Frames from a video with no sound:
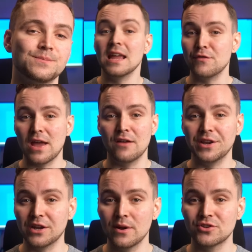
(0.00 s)
If you have
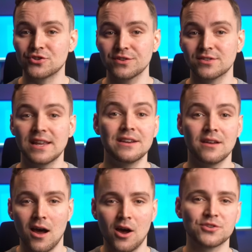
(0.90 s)
any questions, then
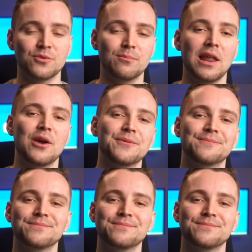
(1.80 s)
ask them below.